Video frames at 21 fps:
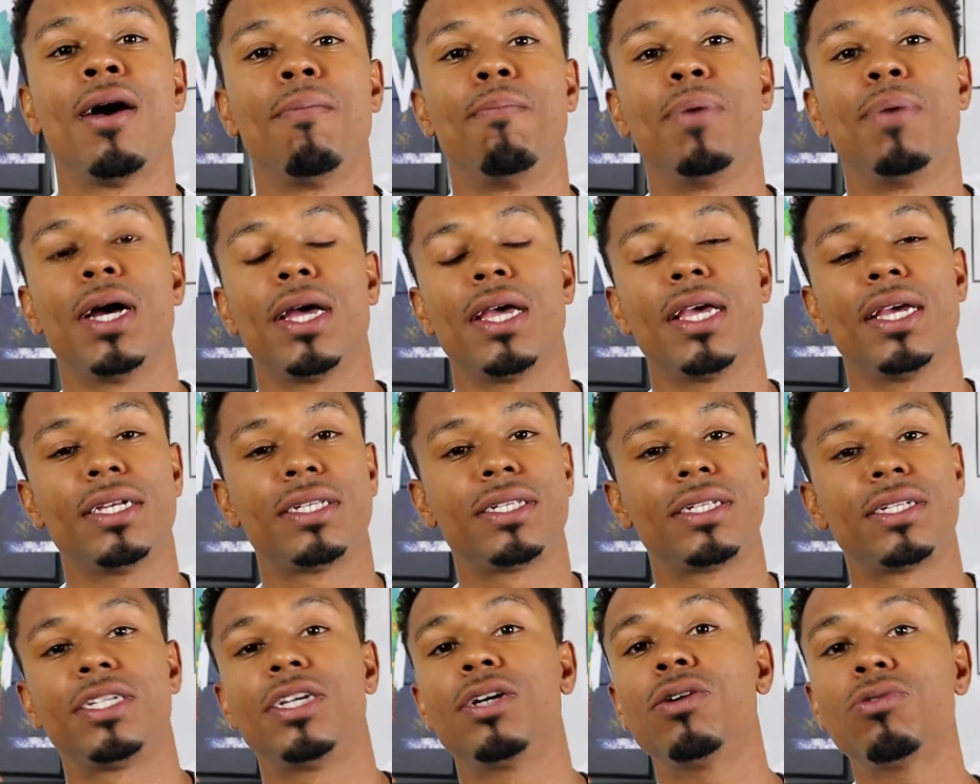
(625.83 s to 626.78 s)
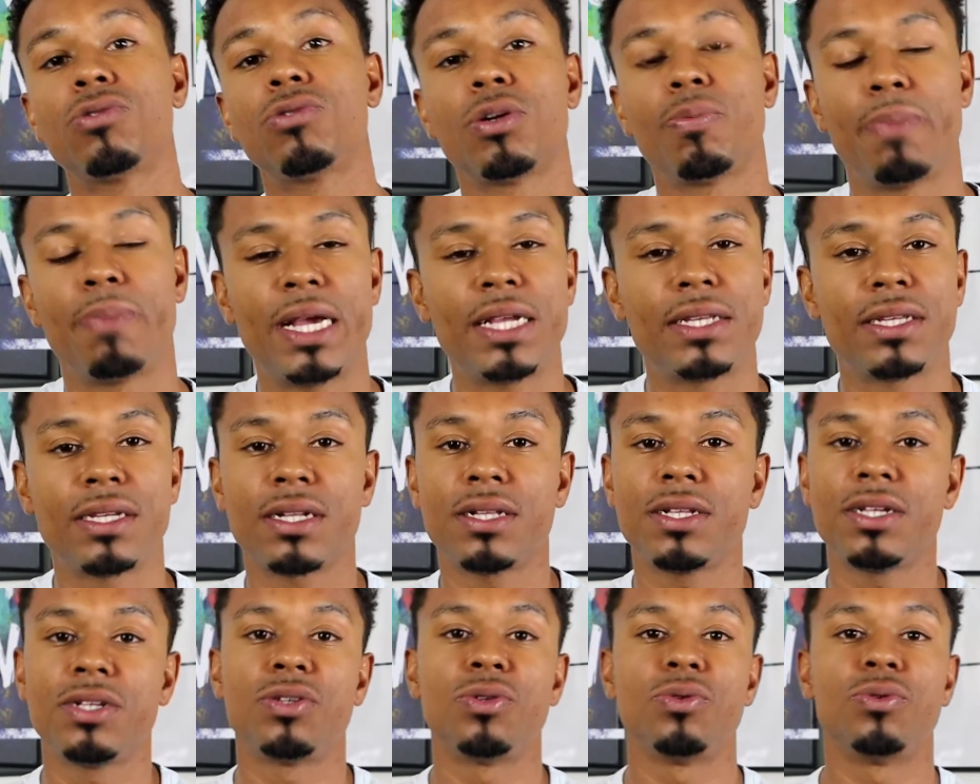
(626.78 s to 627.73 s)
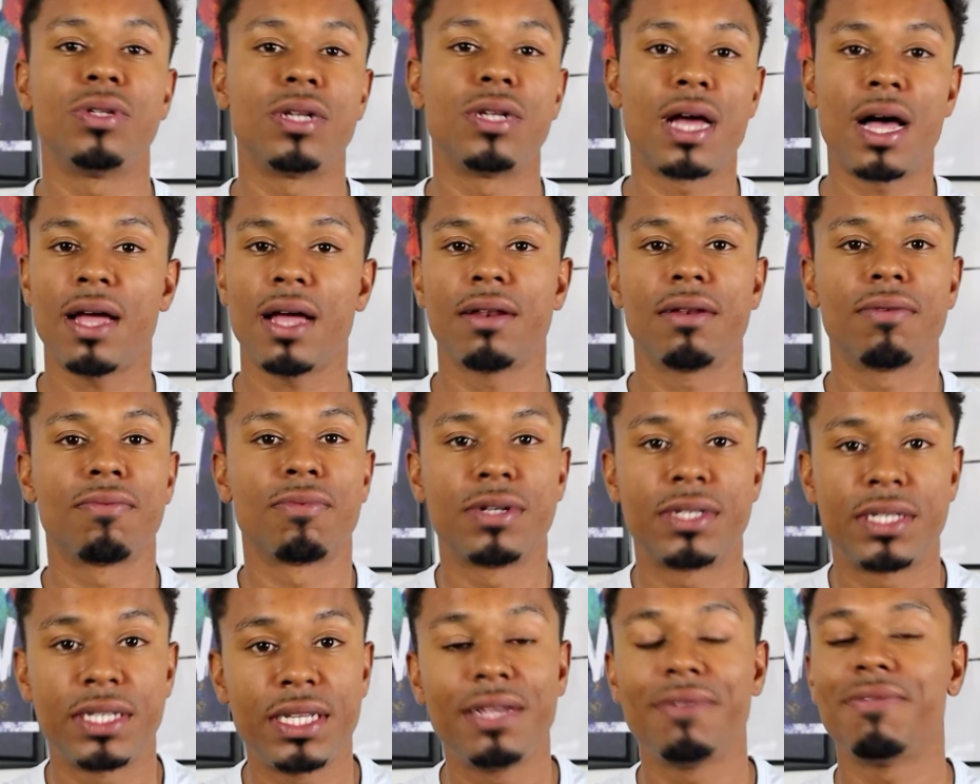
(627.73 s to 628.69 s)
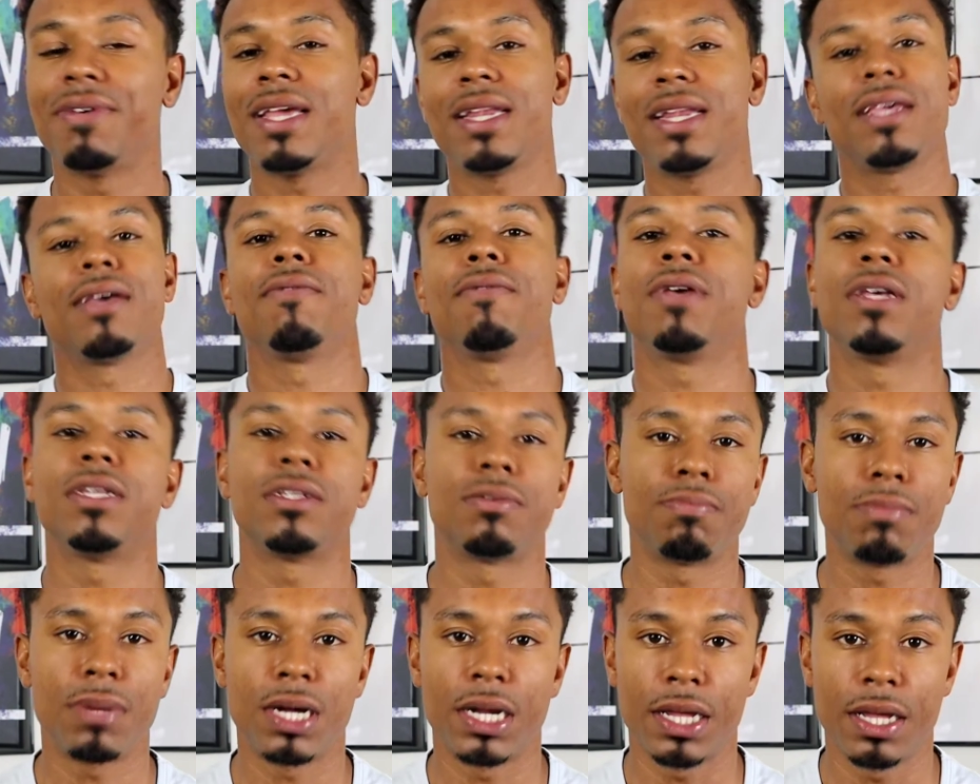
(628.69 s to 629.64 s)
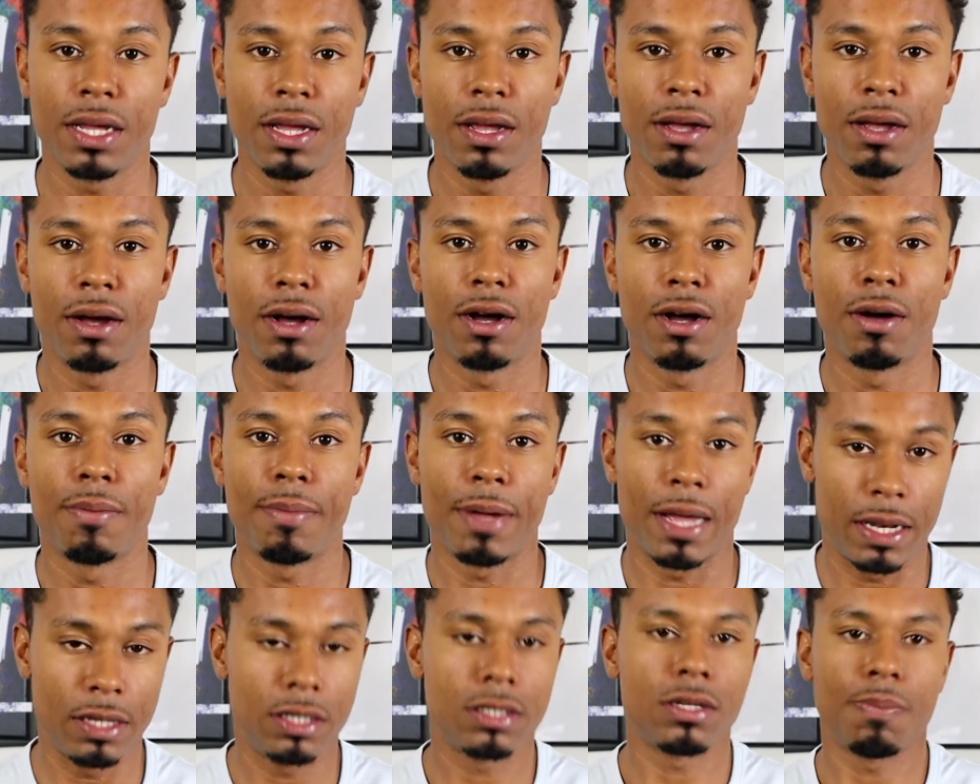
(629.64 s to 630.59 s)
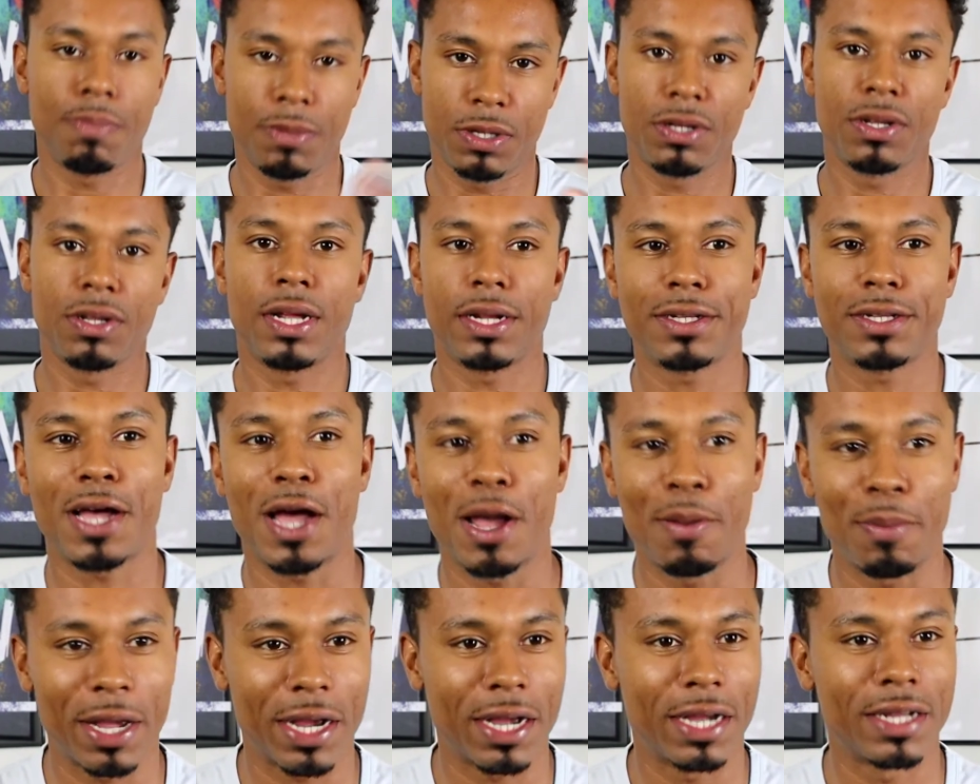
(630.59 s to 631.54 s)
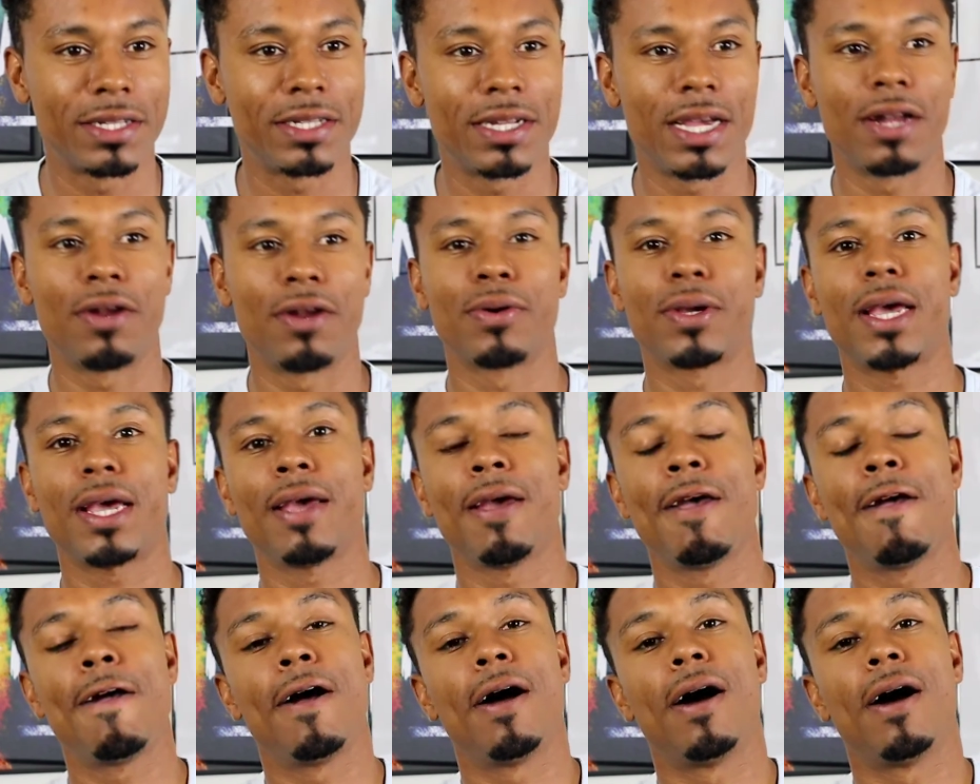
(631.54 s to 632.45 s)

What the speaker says: But his children basically do not receive any of his money, at least up until that time, like I said, okay?